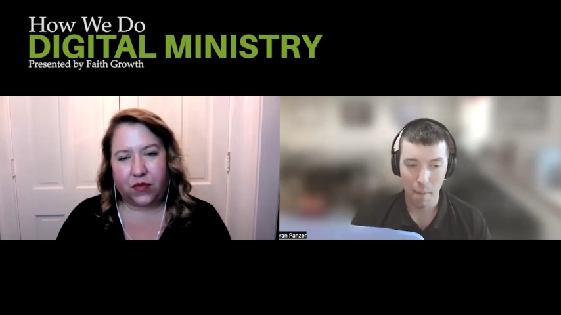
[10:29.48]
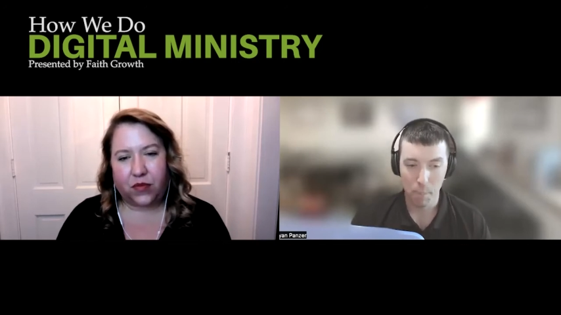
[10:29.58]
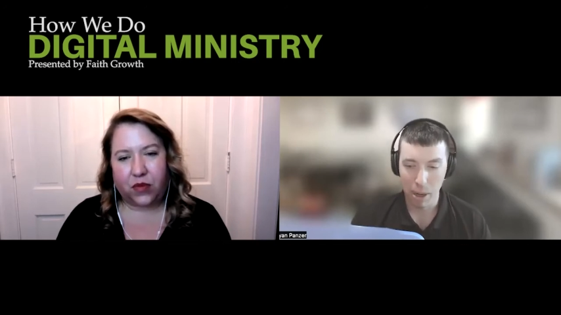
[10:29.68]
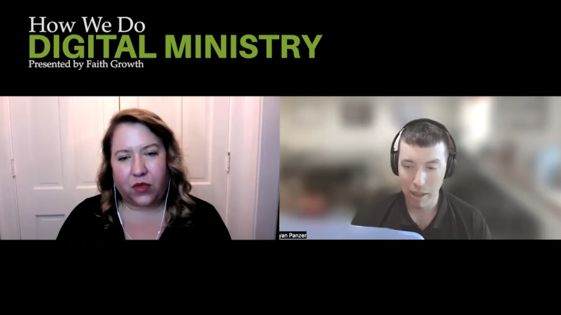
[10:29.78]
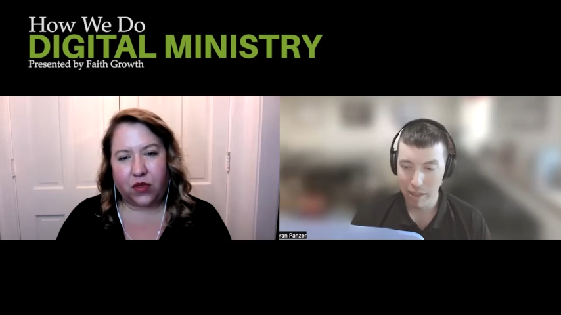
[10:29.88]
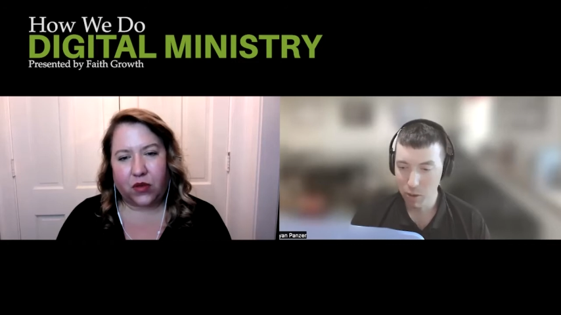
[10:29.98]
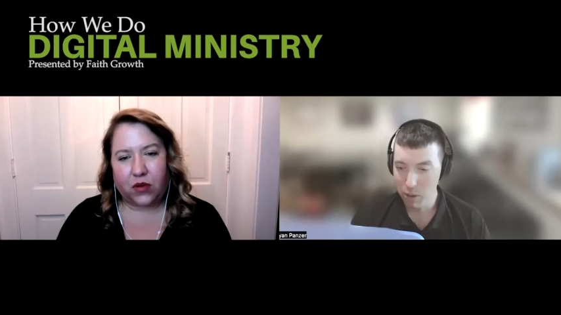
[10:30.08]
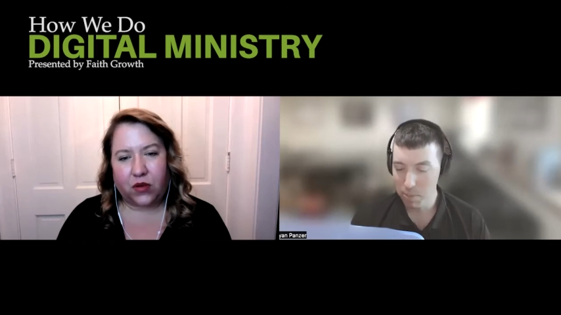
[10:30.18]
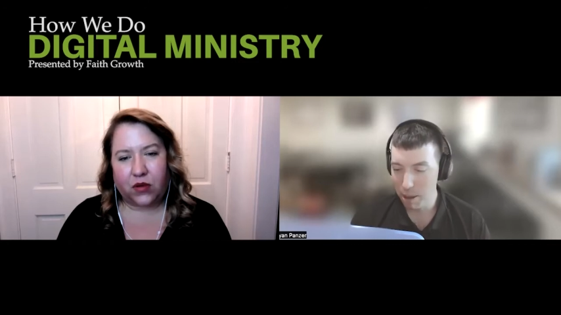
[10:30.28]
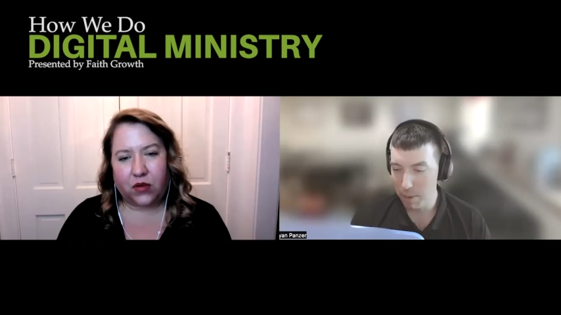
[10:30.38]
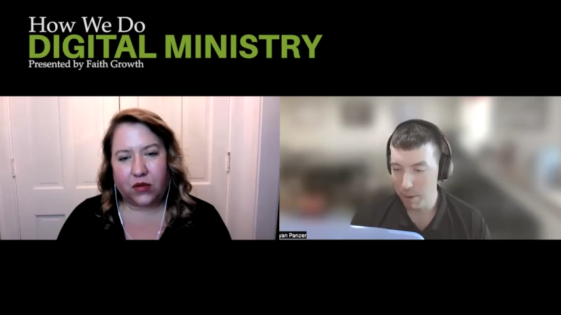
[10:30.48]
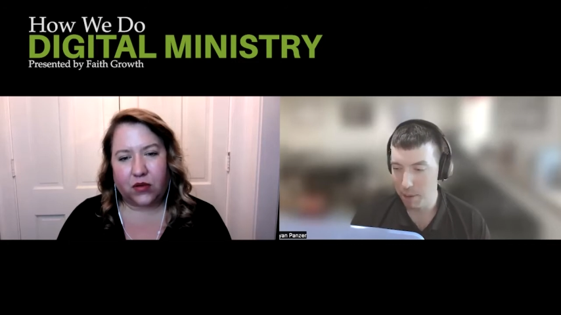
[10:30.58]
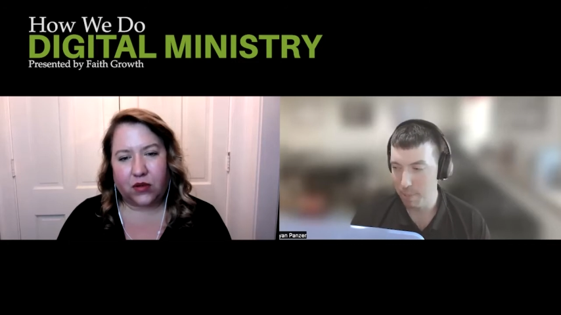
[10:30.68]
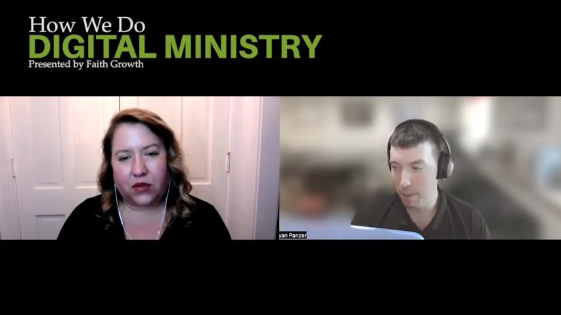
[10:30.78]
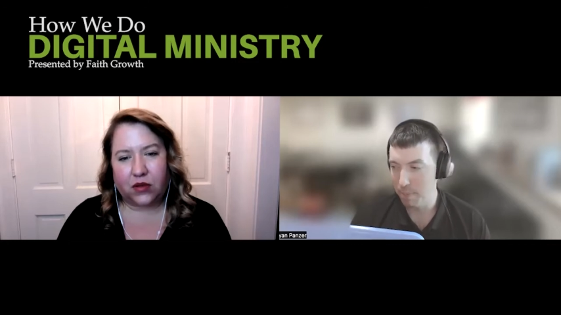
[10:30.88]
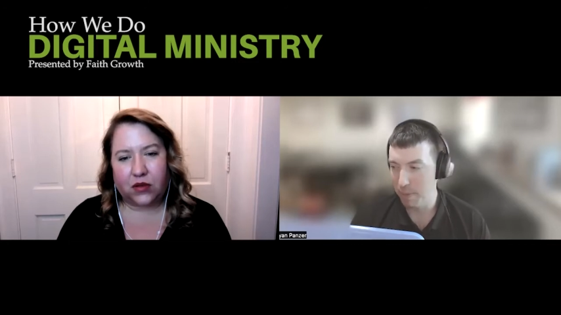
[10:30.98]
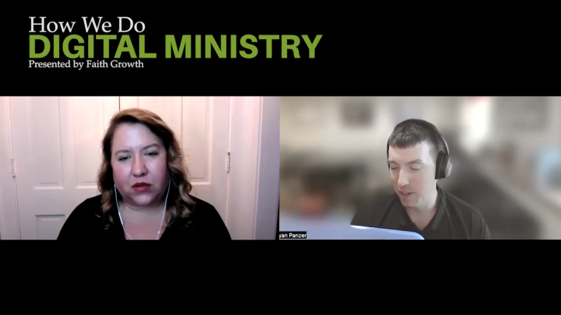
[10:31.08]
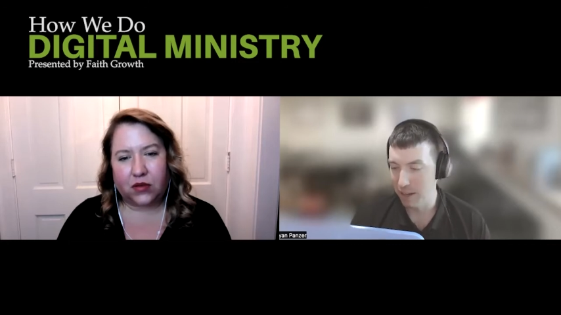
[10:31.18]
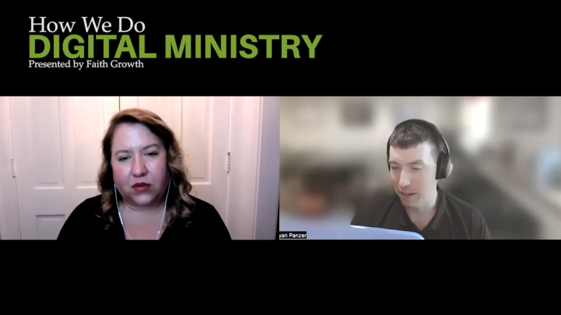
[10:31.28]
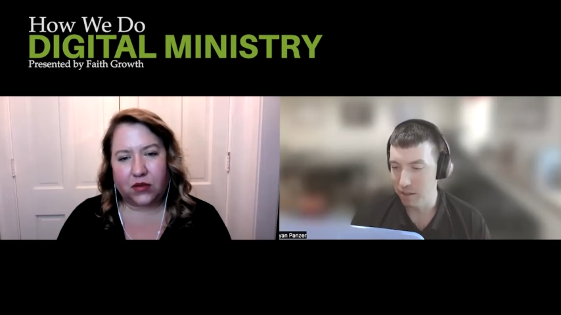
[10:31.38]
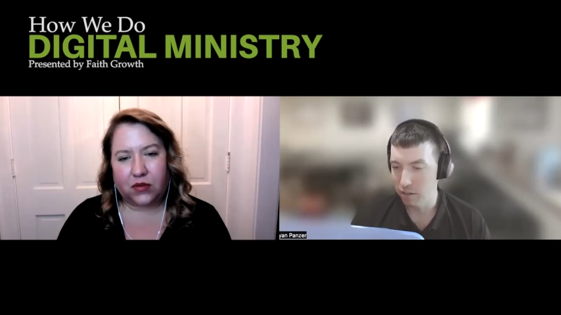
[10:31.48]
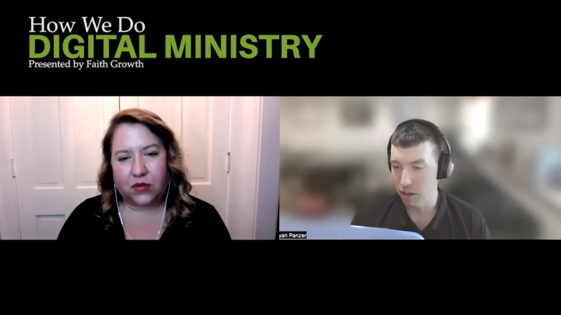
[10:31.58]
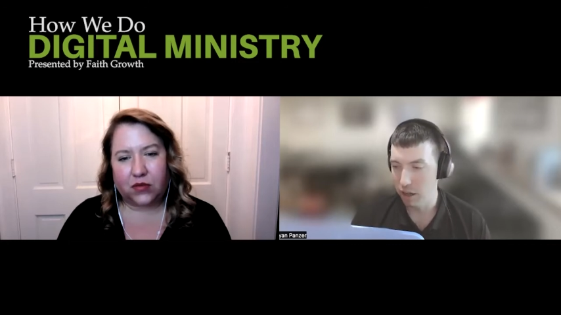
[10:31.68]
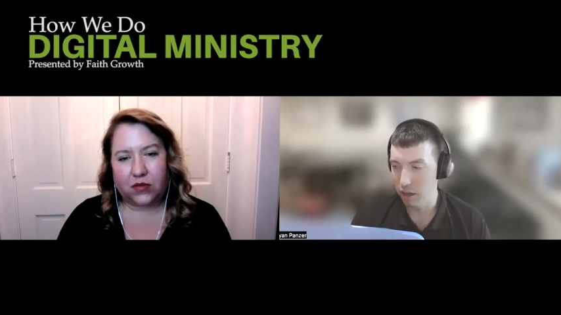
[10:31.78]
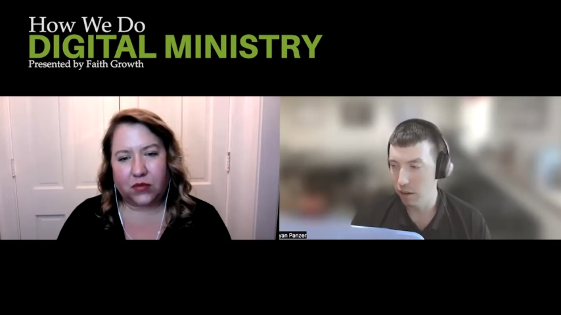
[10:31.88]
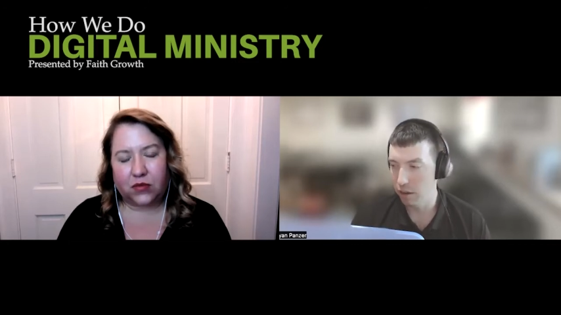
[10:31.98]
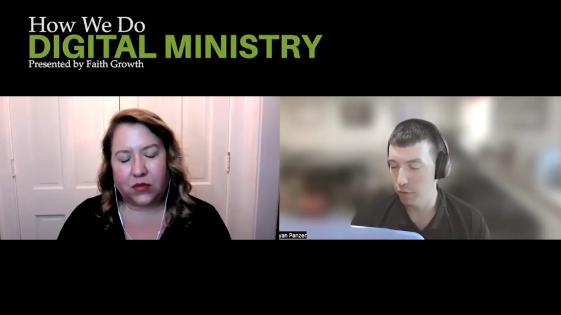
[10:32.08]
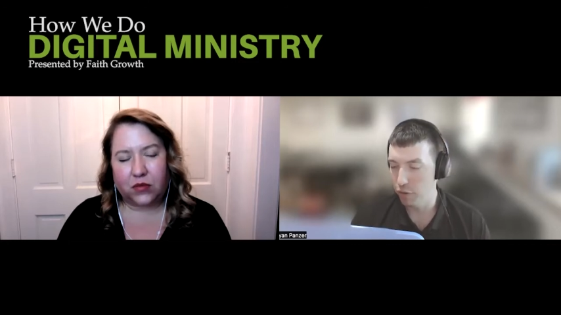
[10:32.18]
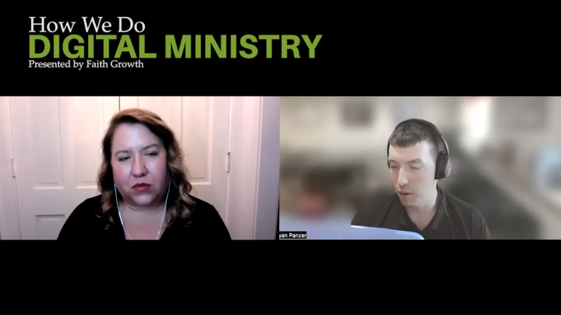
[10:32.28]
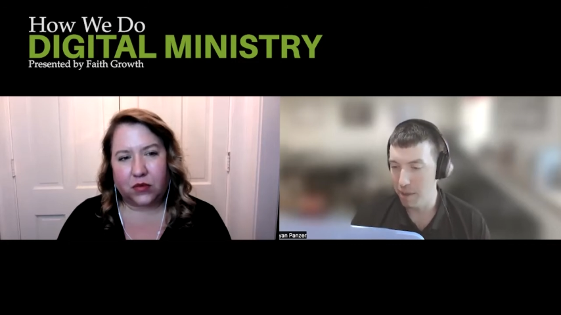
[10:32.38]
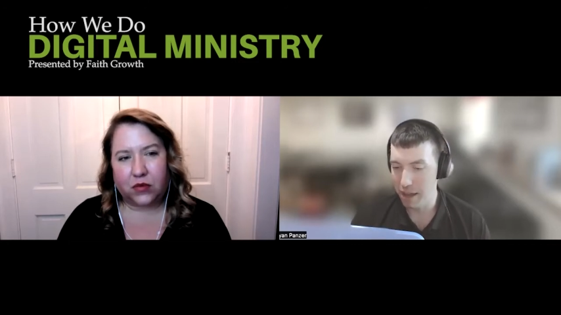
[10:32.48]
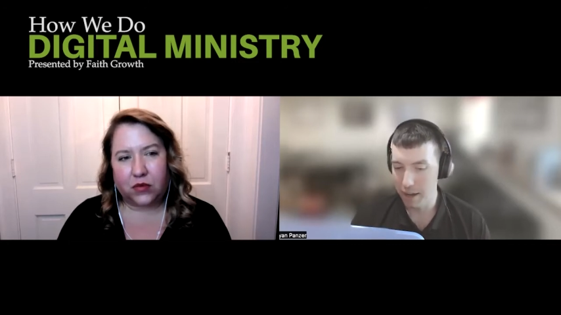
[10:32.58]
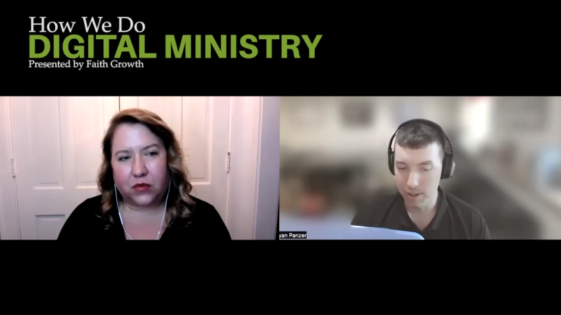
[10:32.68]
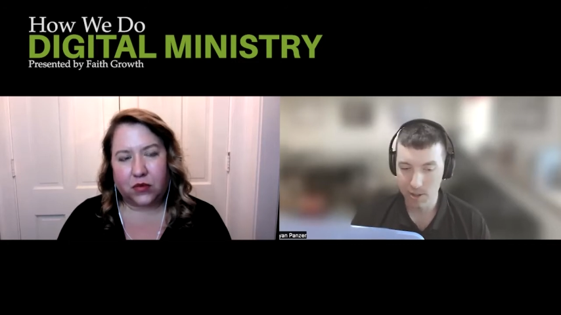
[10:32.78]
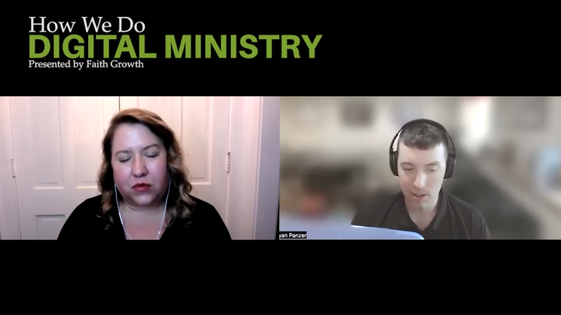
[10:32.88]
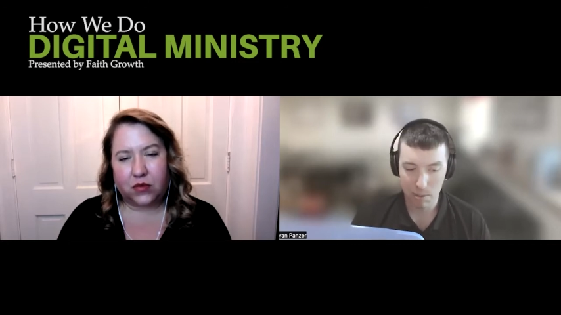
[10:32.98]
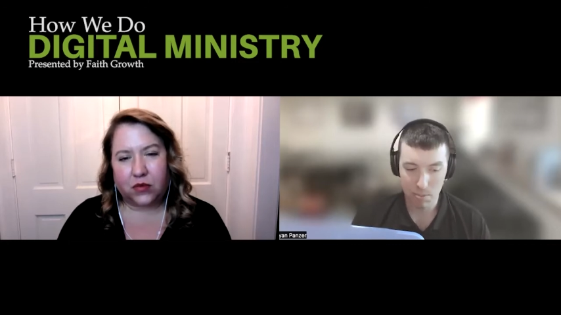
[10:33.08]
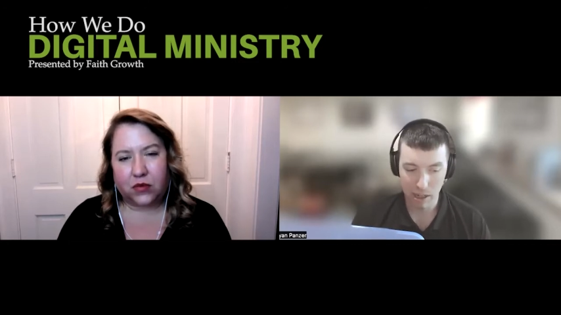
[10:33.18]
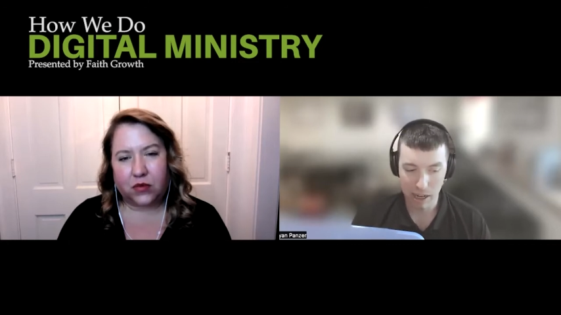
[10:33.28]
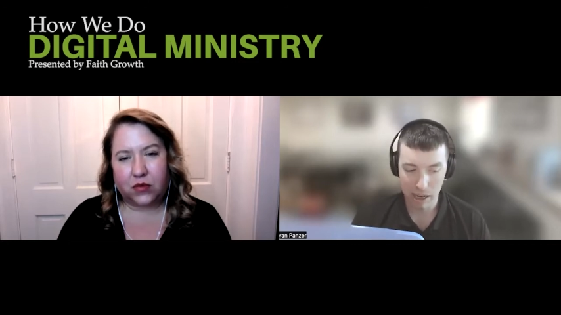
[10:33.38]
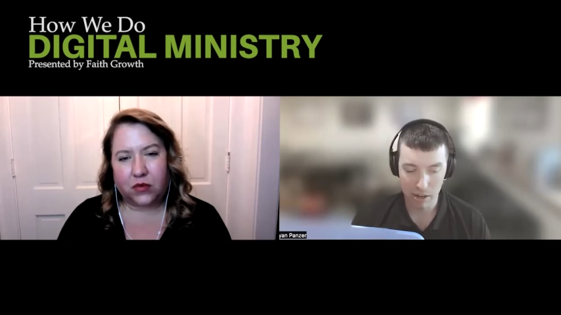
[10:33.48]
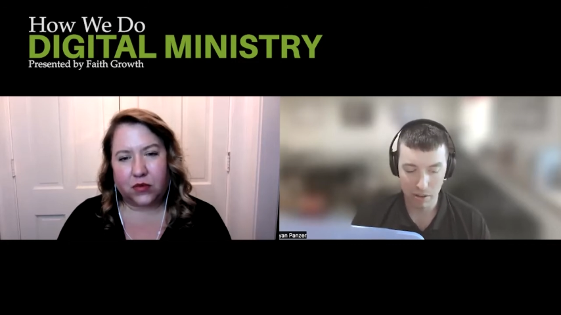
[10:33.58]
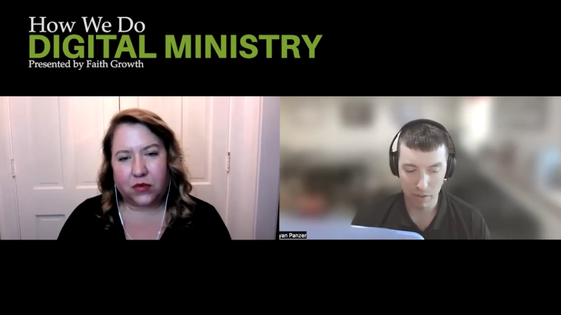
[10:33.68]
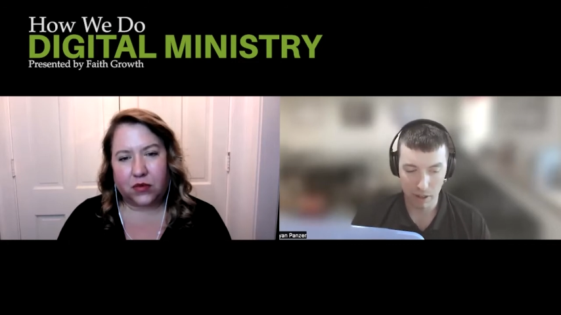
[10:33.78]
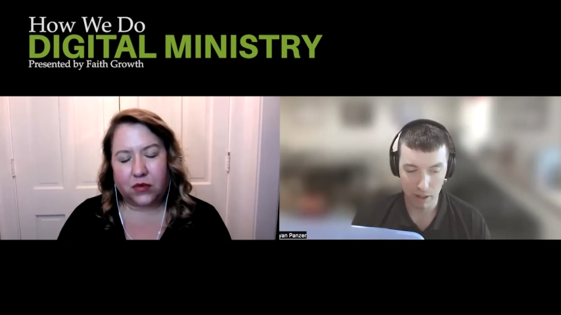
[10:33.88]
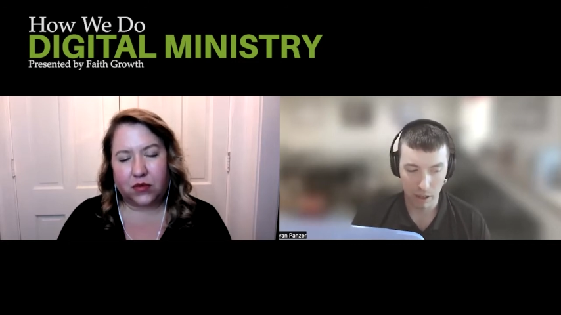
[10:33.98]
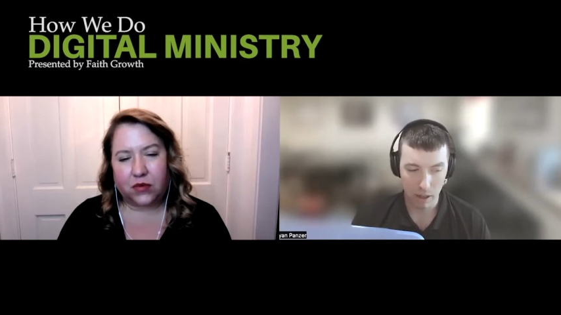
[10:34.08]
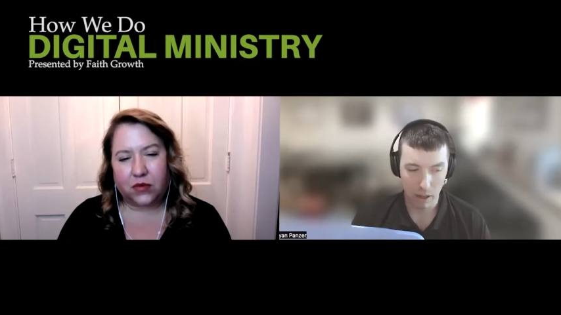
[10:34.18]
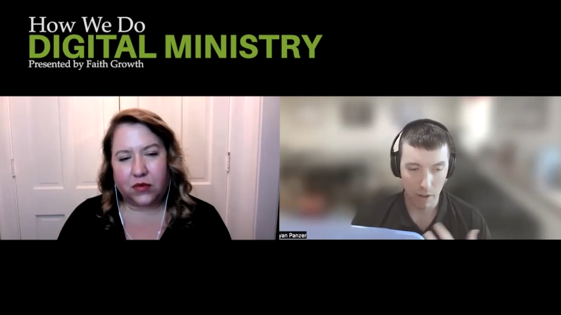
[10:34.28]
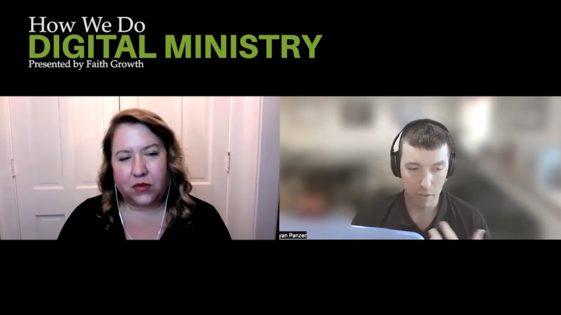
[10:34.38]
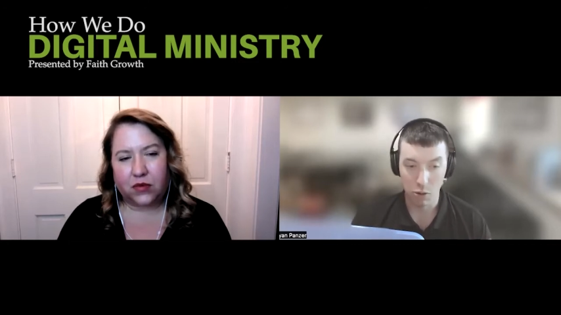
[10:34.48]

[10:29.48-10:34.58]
Speaker 1: But I think what maybe might be missing uh, from that is some kind of a, uh, of a